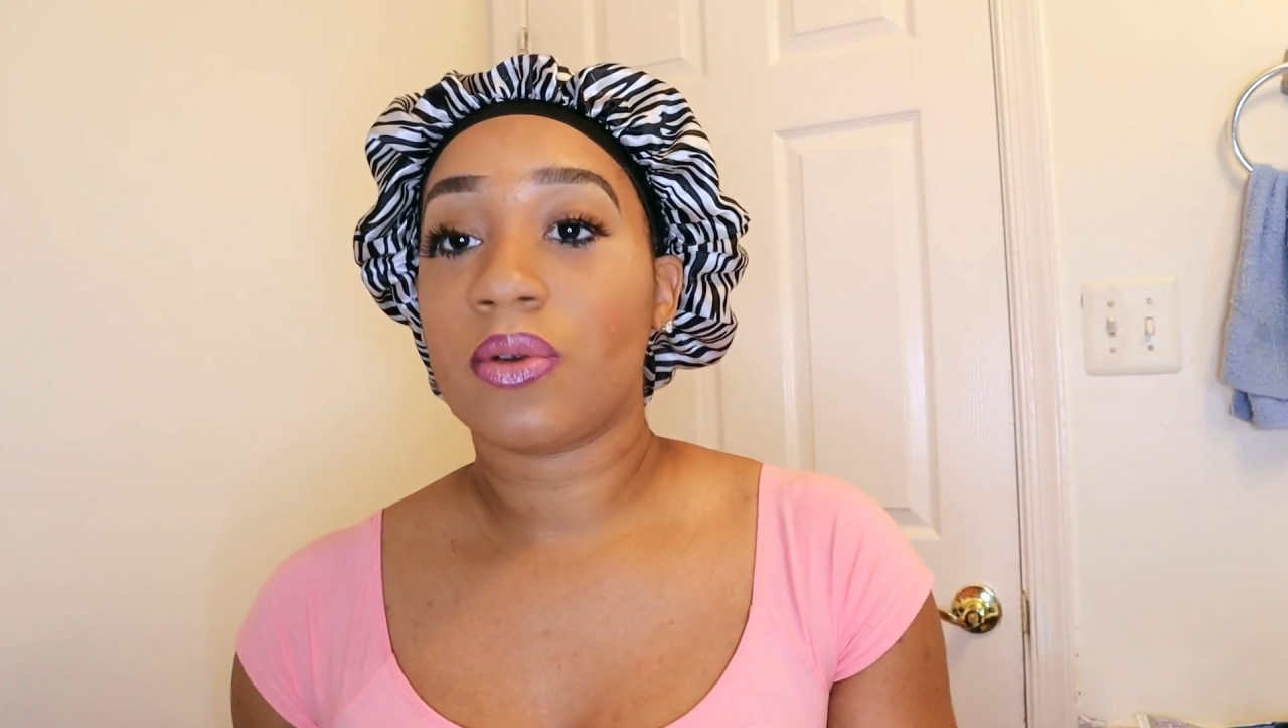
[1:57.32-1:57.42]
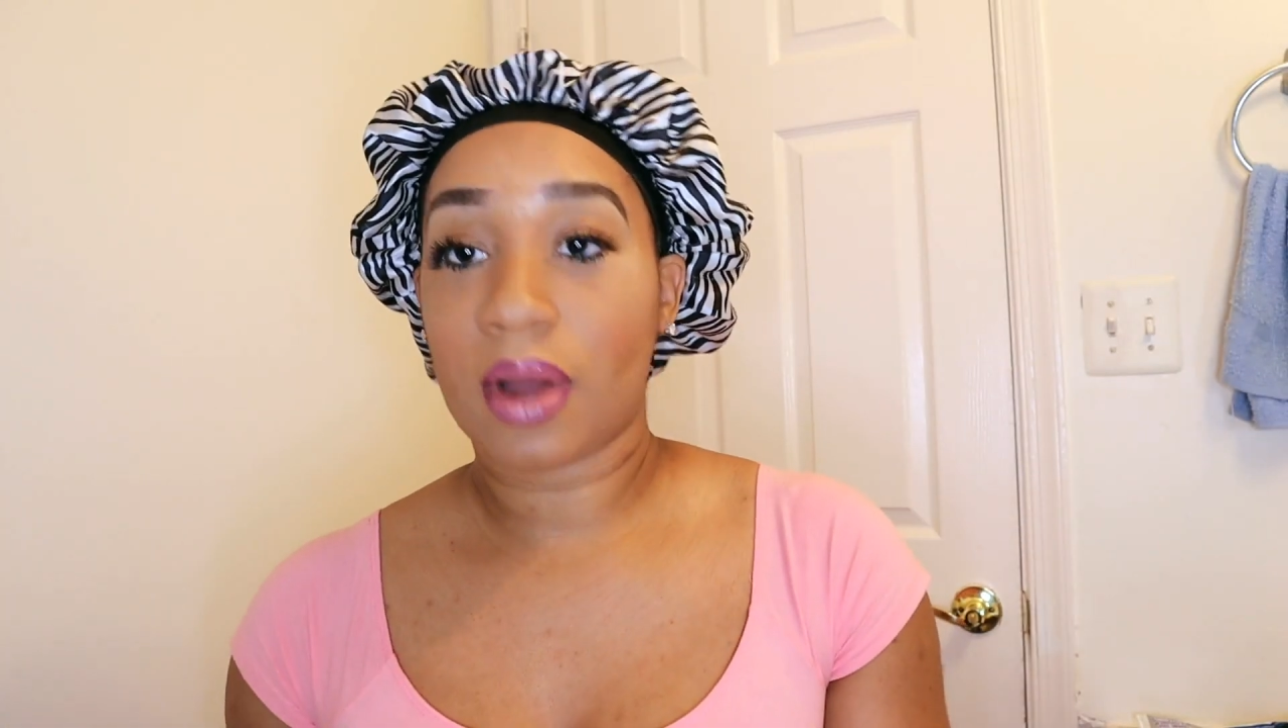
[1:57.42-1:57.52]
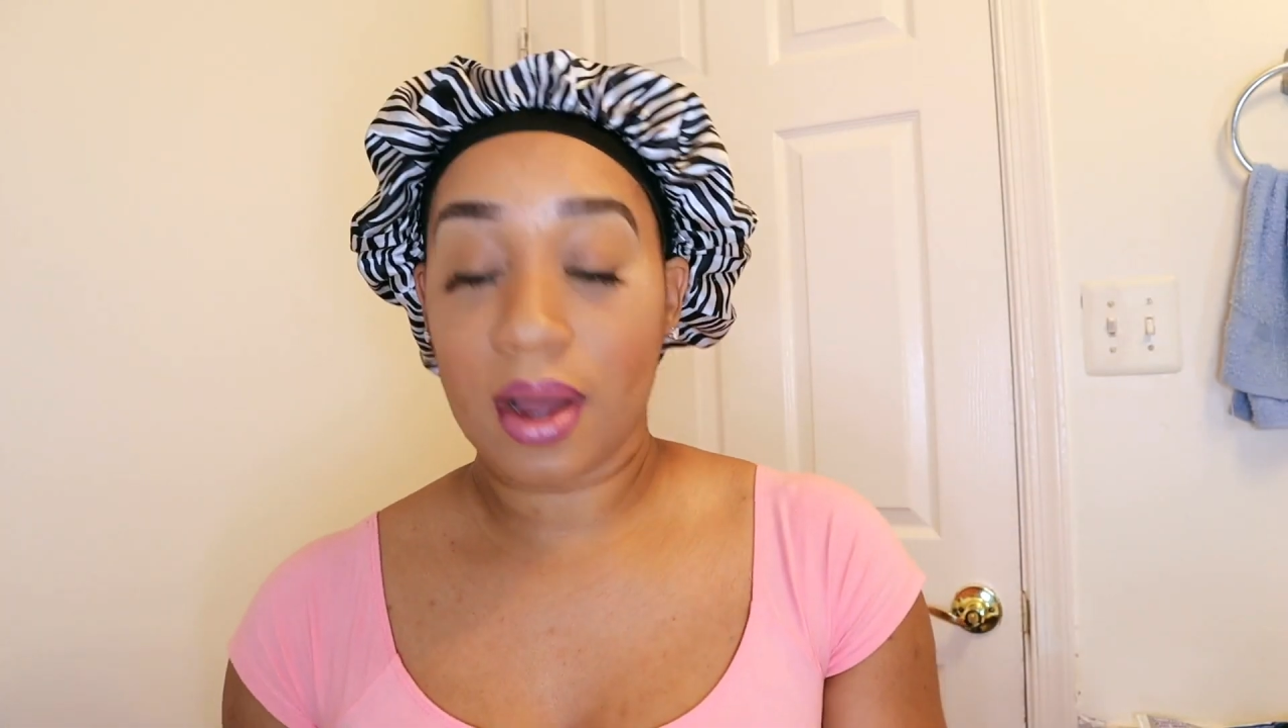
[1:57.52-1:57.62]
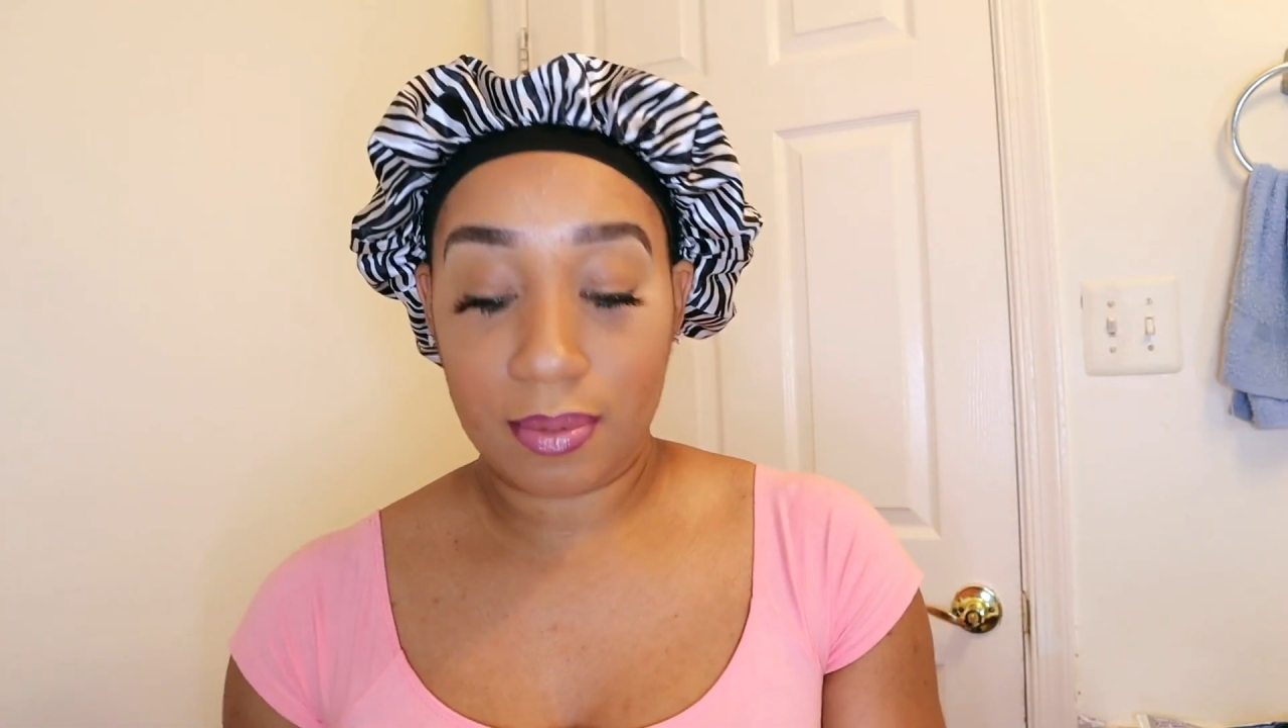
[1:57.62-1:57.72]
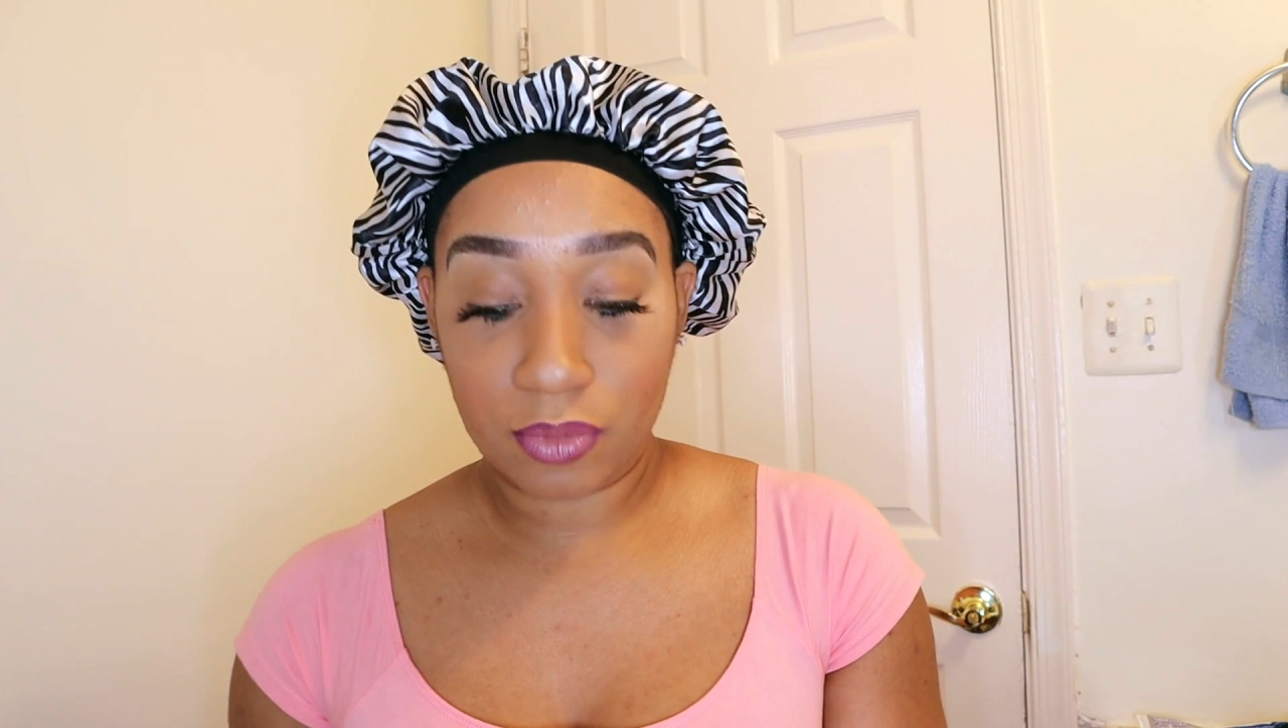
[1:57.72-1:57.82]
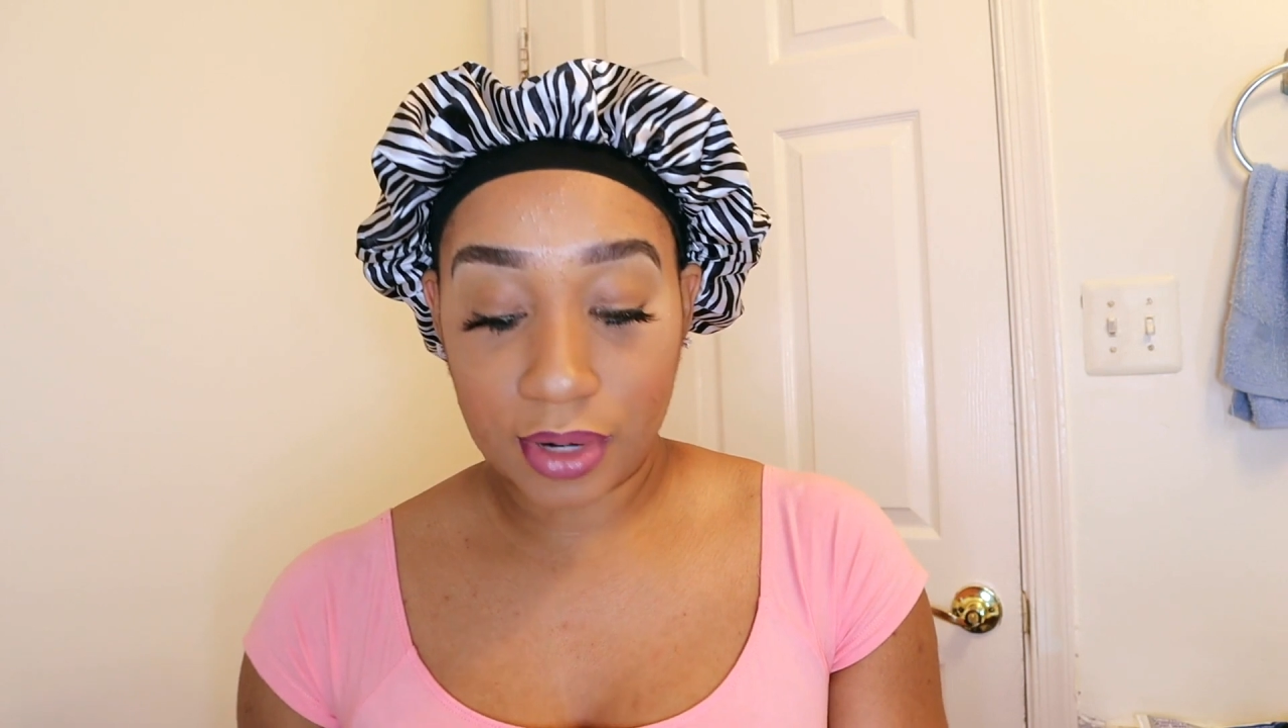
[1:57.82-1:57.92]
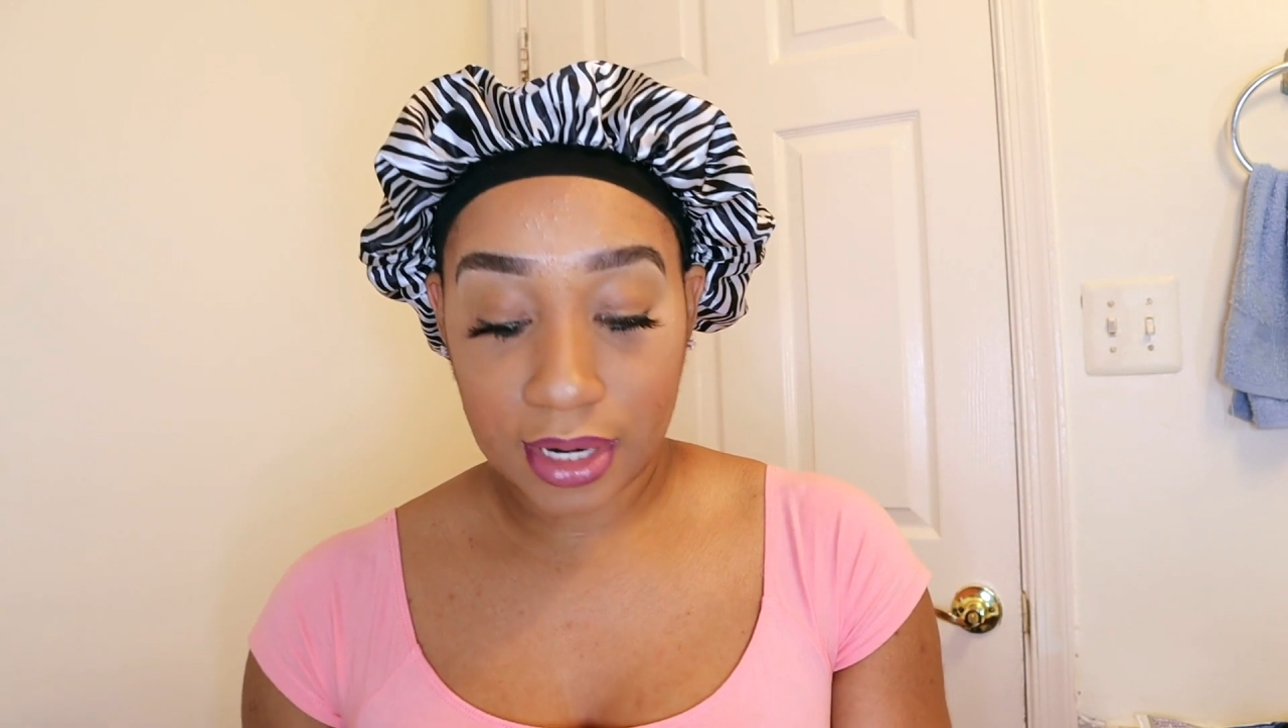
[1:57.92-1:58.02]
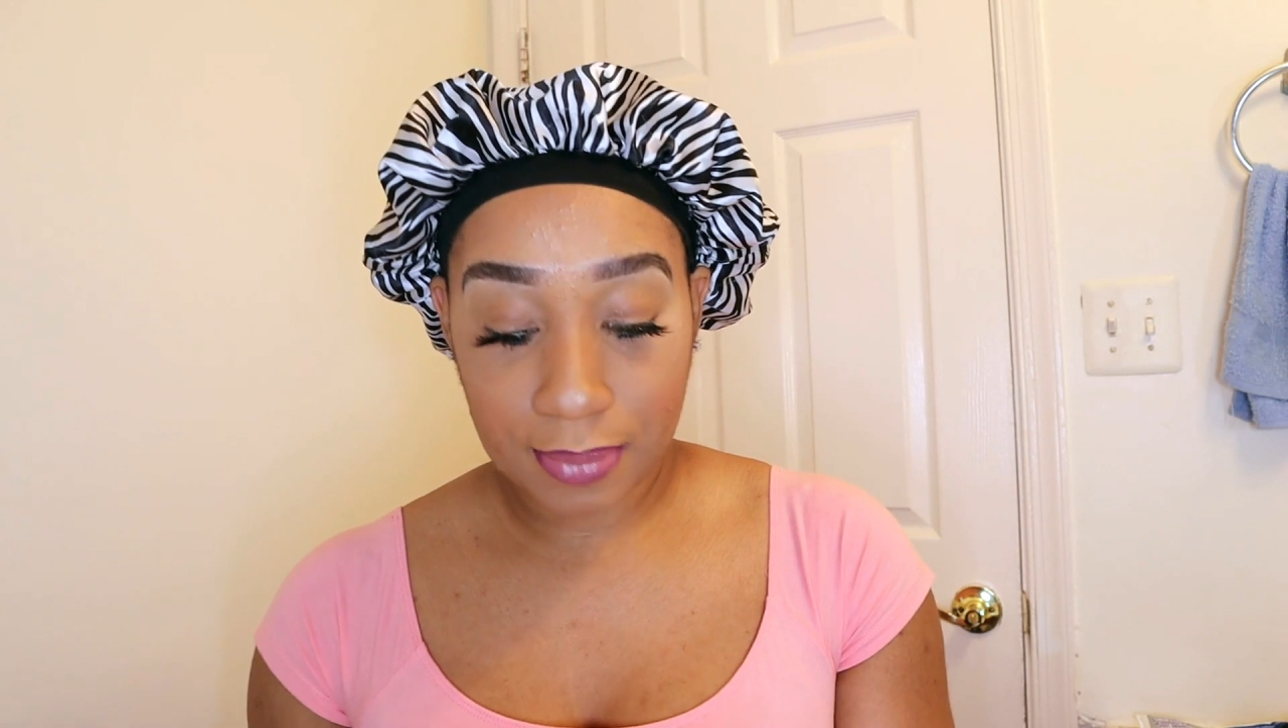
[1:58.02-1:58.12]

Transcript: read